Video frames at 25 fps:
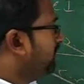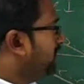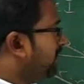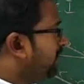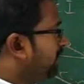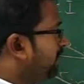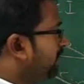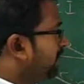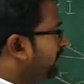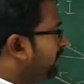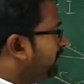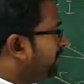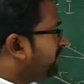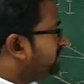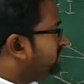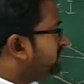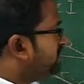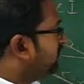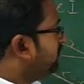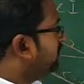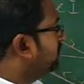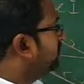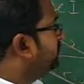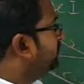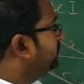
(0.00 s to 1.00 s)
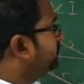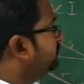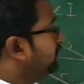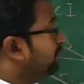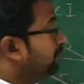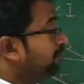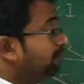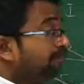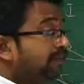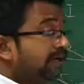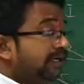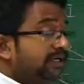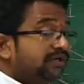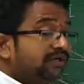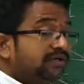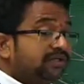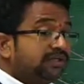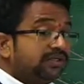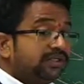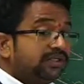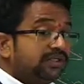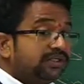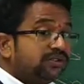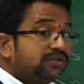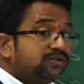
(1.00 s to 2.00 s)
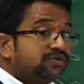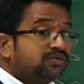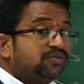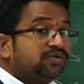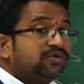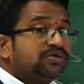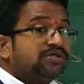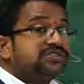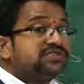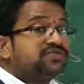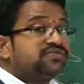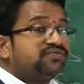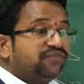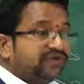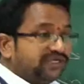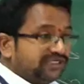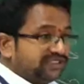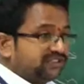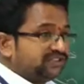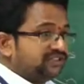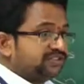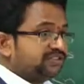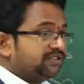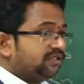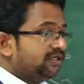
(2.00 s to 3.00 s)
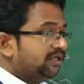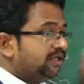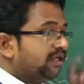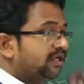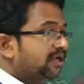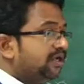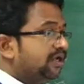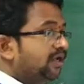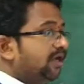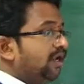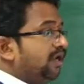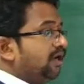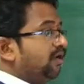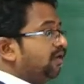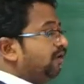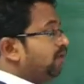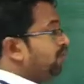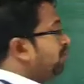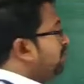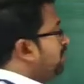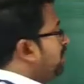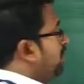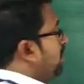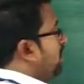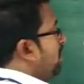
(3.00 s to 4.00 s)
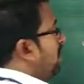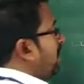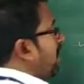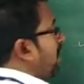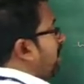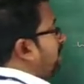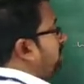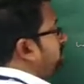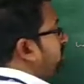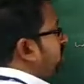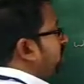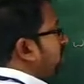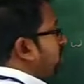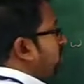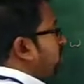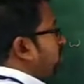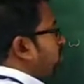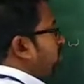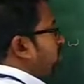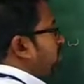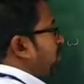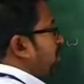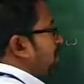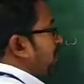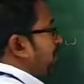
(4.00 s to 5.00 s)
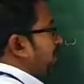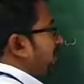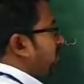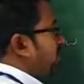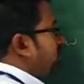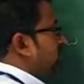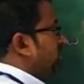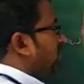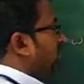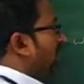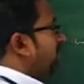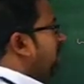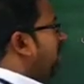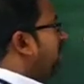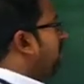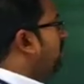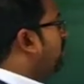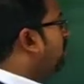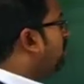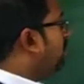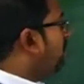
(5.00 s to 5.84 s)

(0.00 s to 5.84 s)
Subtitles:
10 meters per second. But towards west. Now, at this point, I